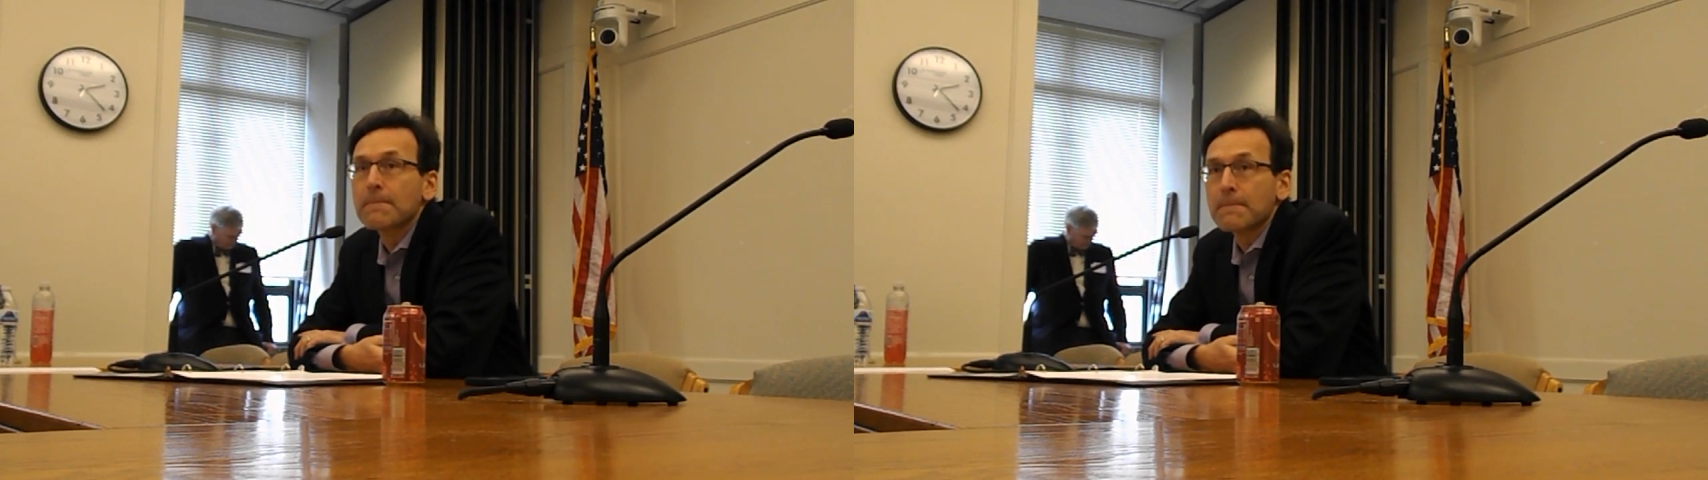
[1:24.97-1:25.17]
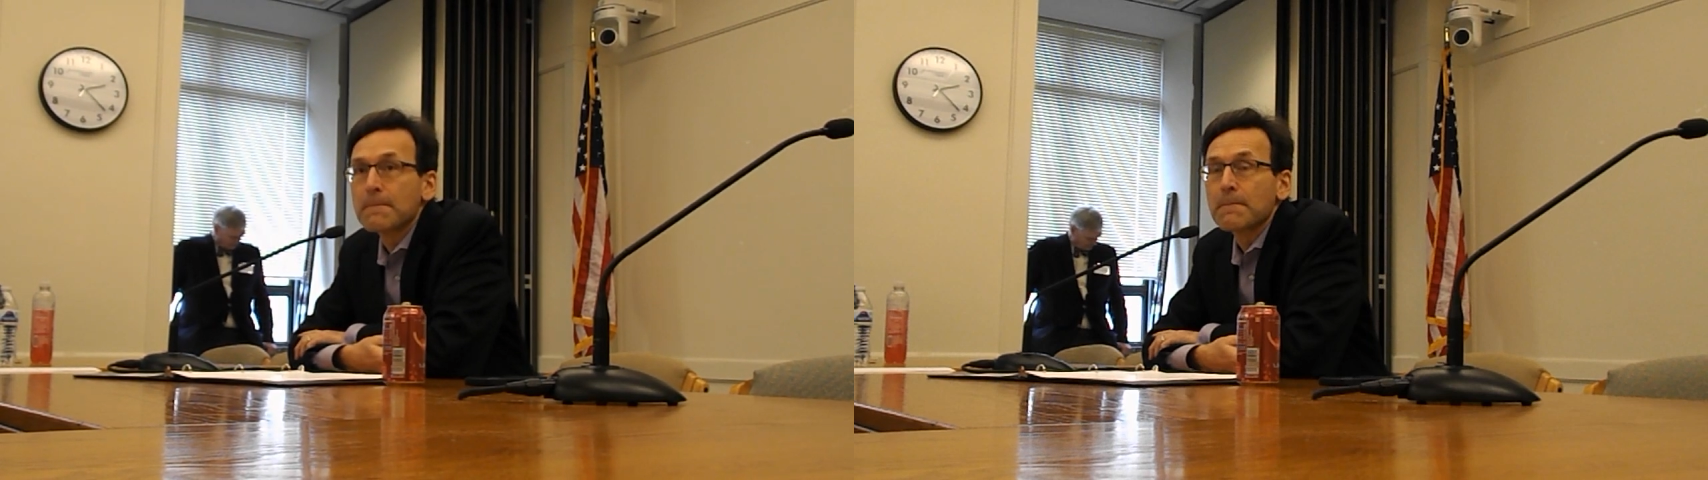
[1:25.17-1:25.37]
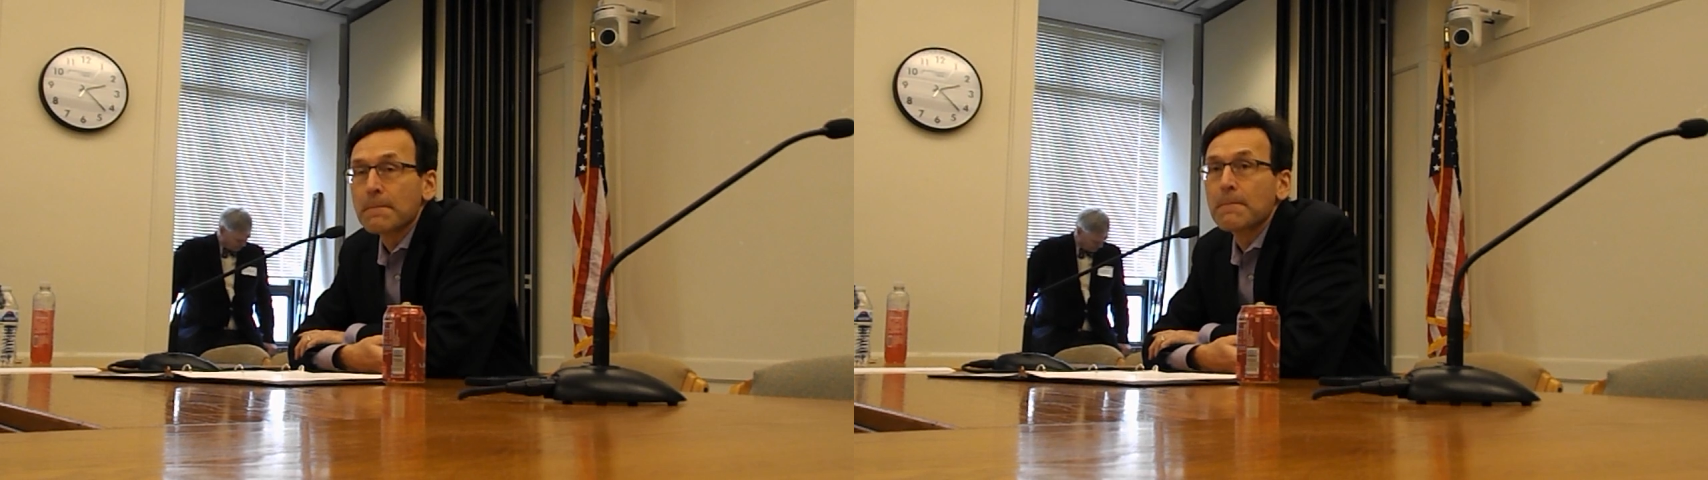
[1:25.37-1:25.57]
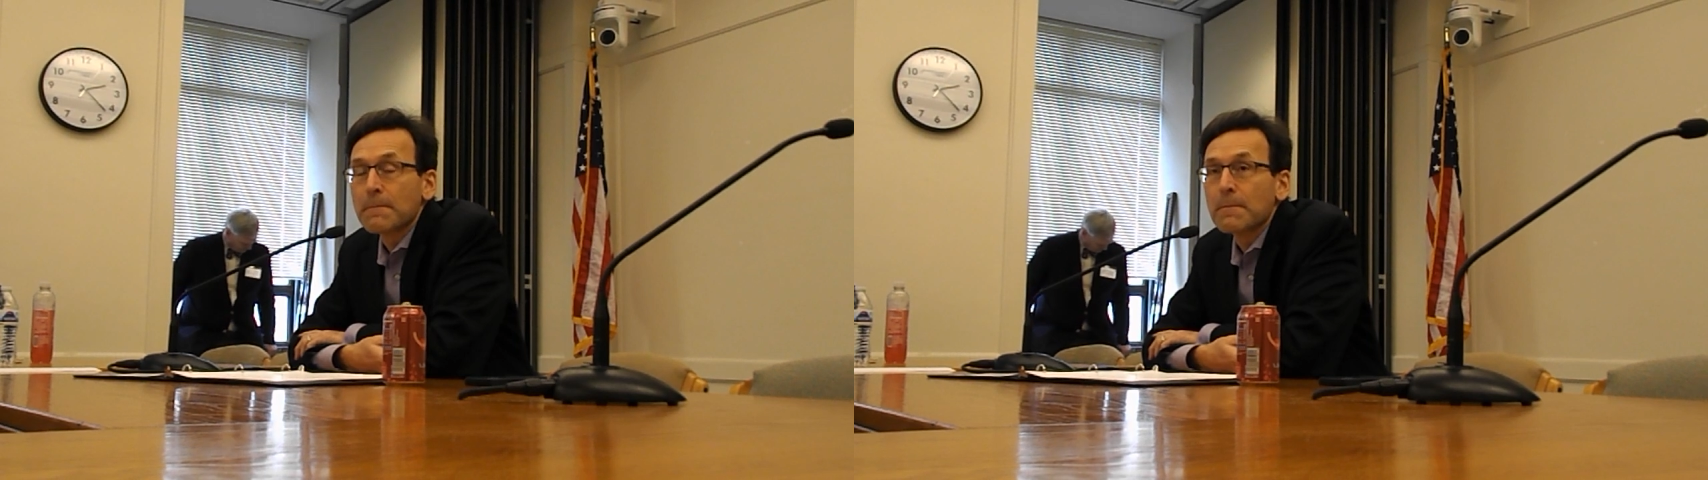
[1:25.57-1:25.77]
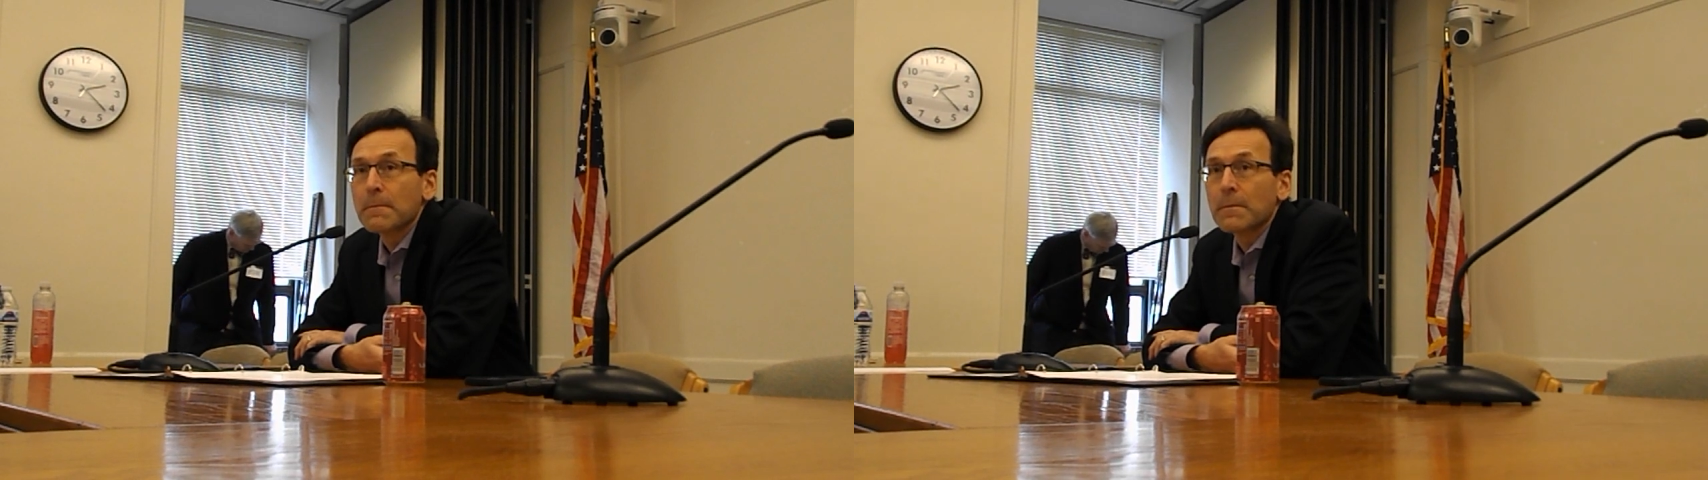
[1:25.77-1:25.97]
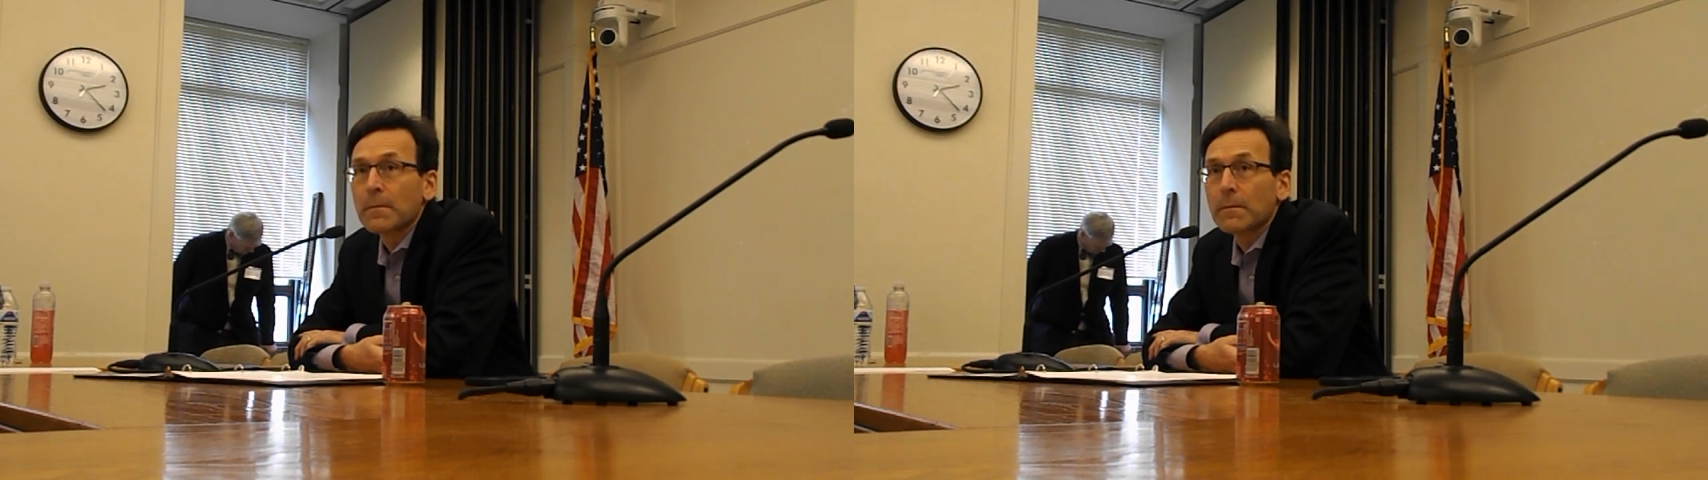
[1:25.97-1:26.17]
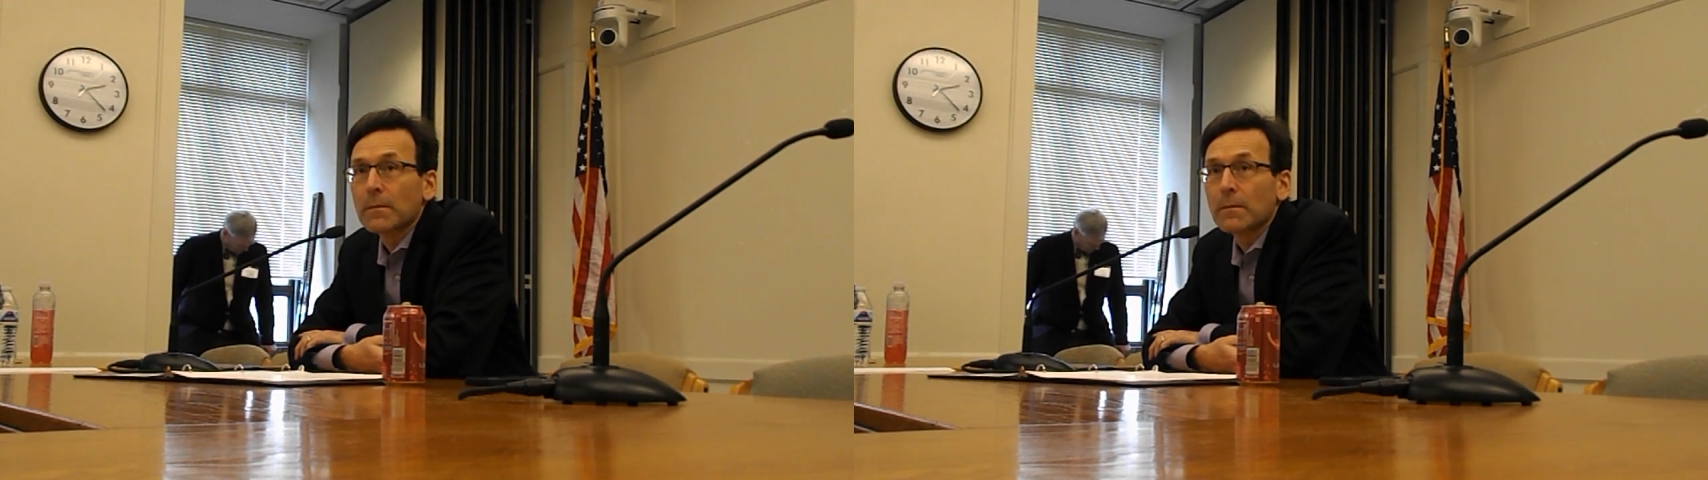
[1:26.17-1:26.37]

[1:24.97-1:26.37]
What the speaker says: And can we respectfully